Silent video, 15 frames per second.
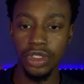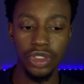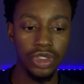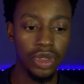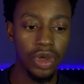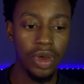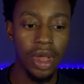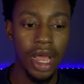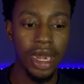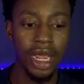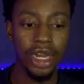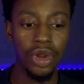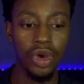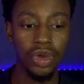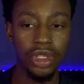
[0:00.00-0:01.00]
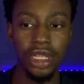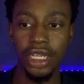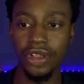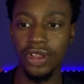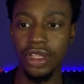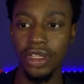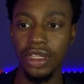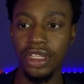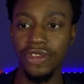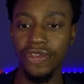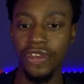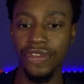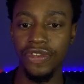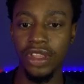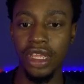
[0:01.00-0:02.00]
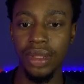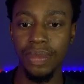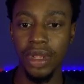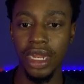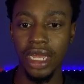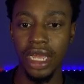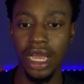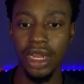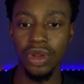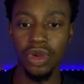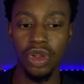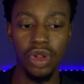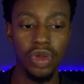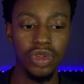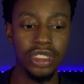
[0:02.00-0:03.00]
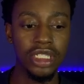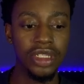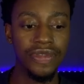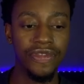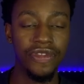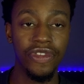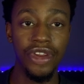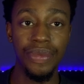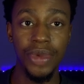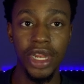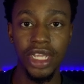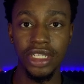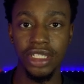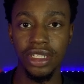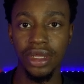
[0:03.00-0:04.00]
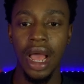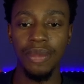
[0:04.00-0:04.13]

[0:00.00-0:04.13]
So, and I know this 15-minute candle closes in 3 minutes.